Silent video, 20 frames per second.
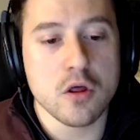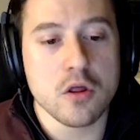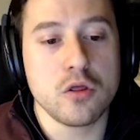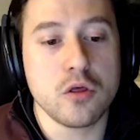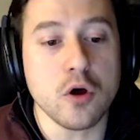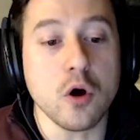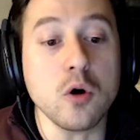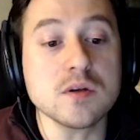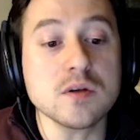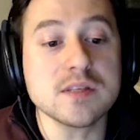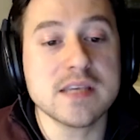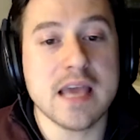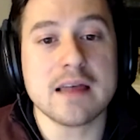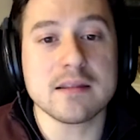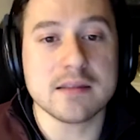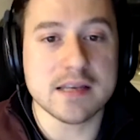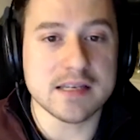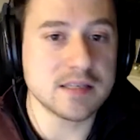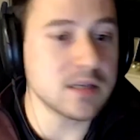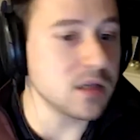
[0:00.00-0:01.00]
Those
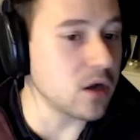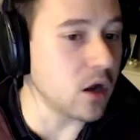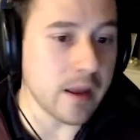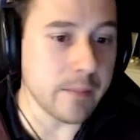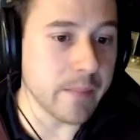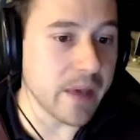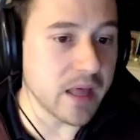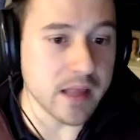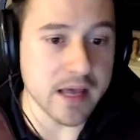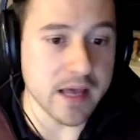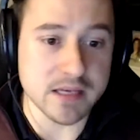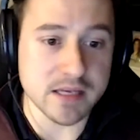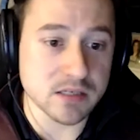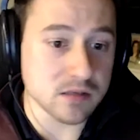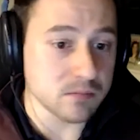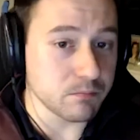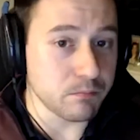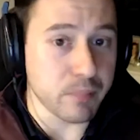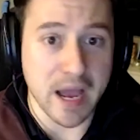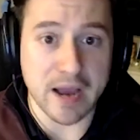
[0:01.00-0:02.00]
get listed on
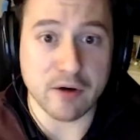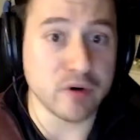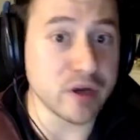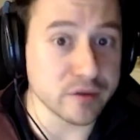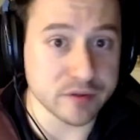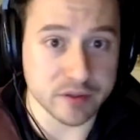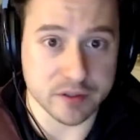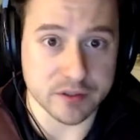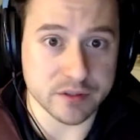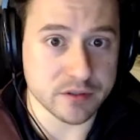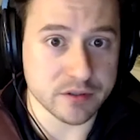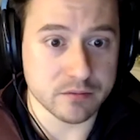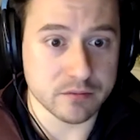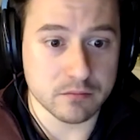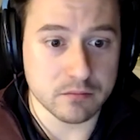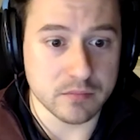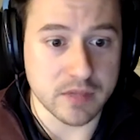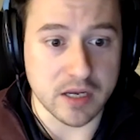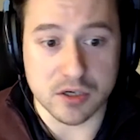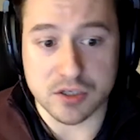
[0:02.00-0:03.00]
MLS by realtors.
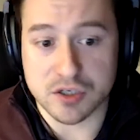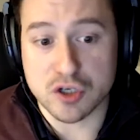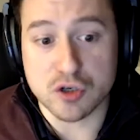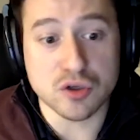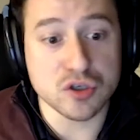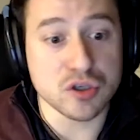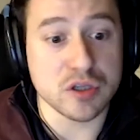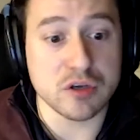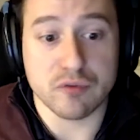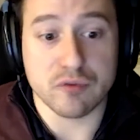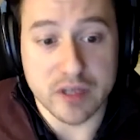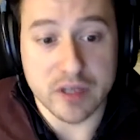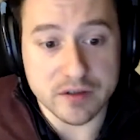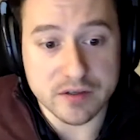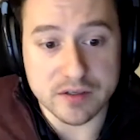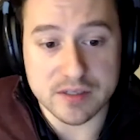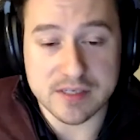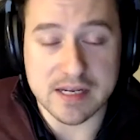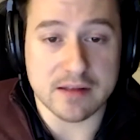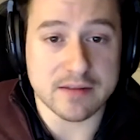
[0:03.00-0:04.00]
There's usually
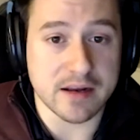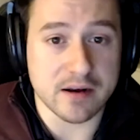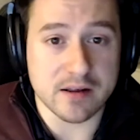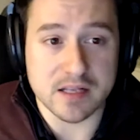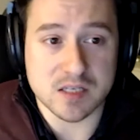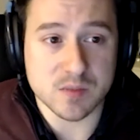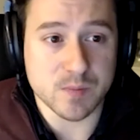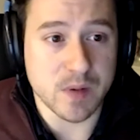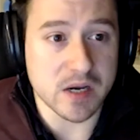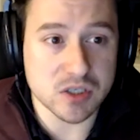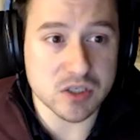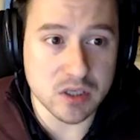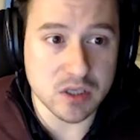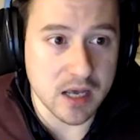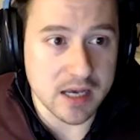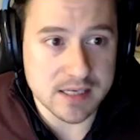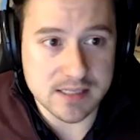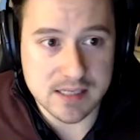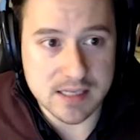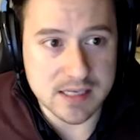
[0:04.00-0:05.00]
realtors out there that
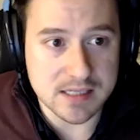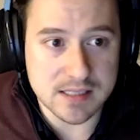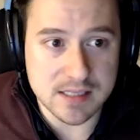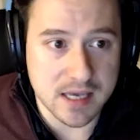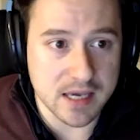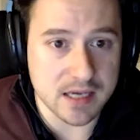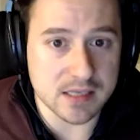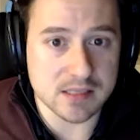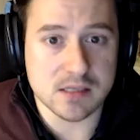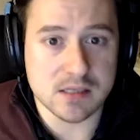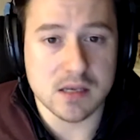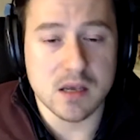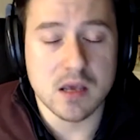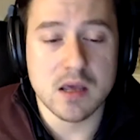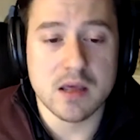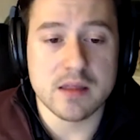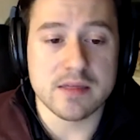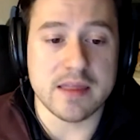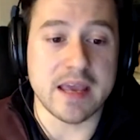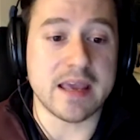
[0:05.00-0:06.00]
specialize in these things.
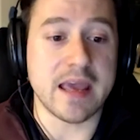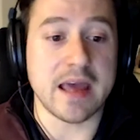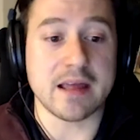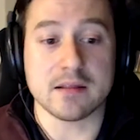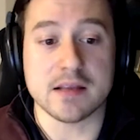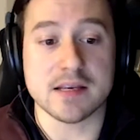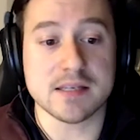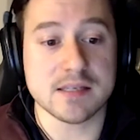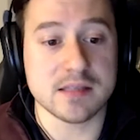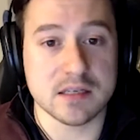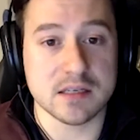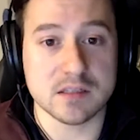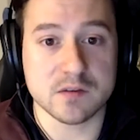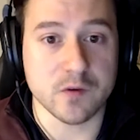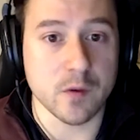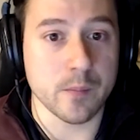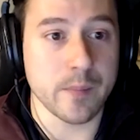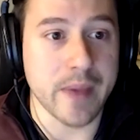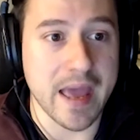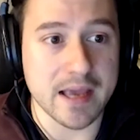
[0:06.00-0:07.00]
They get listings
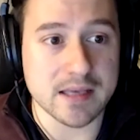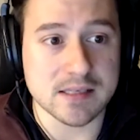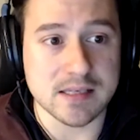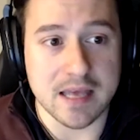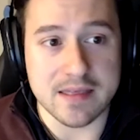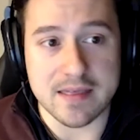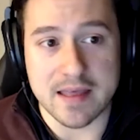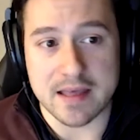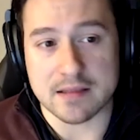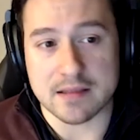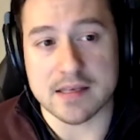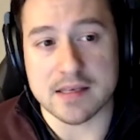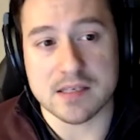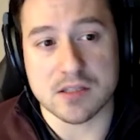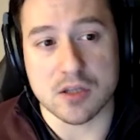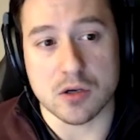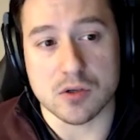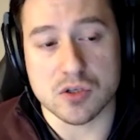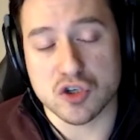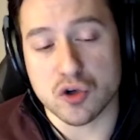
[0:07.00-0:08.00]
from banks and they
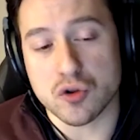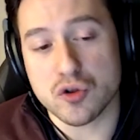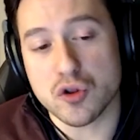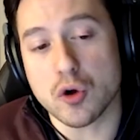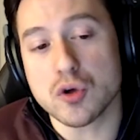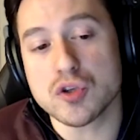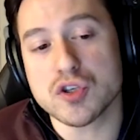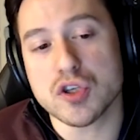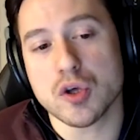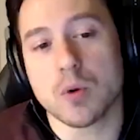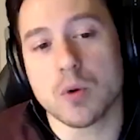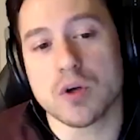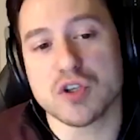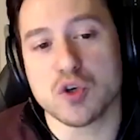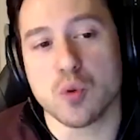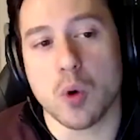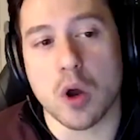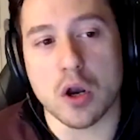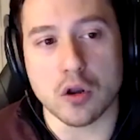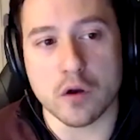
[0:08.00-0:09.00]
list those. So those are the ones
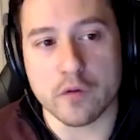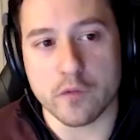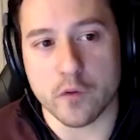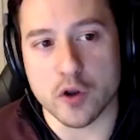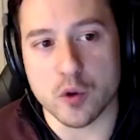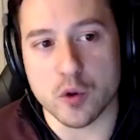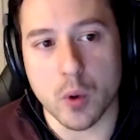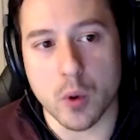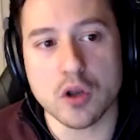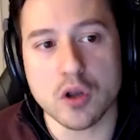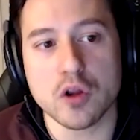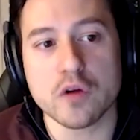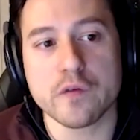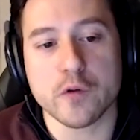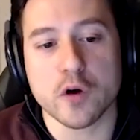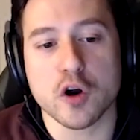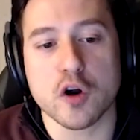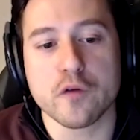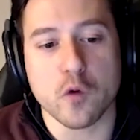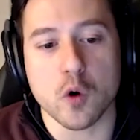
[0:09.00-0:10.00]
you want to look for. You want to look
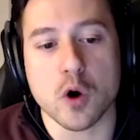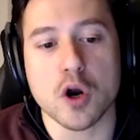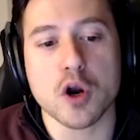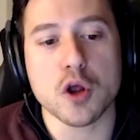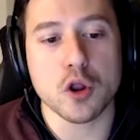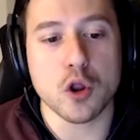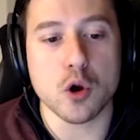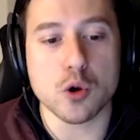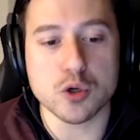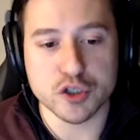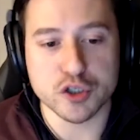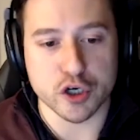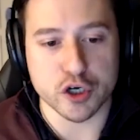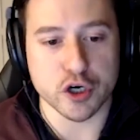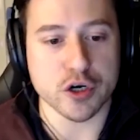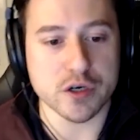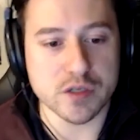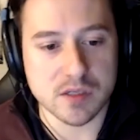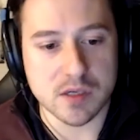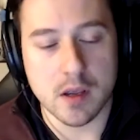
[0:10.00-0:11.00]
for
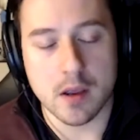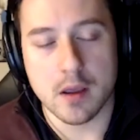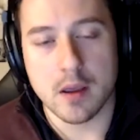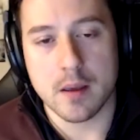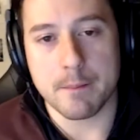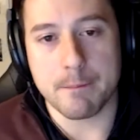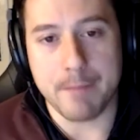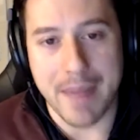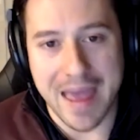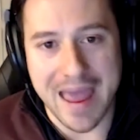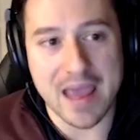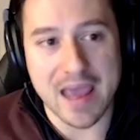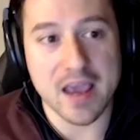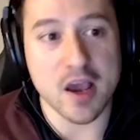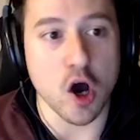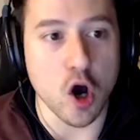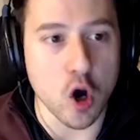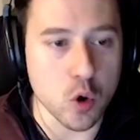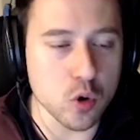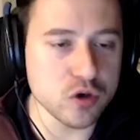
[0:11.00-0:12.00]
foreclosures, bank
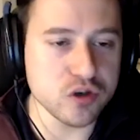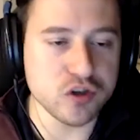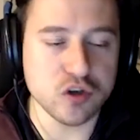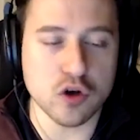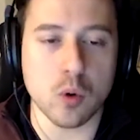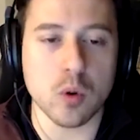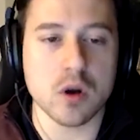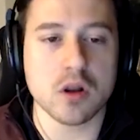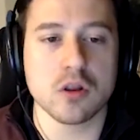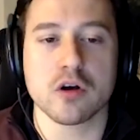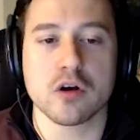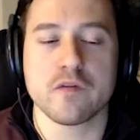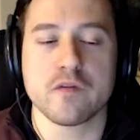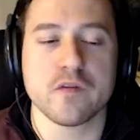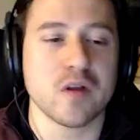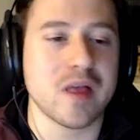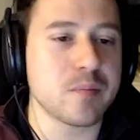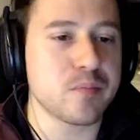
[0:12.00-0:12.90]
owned. You don't want to look for like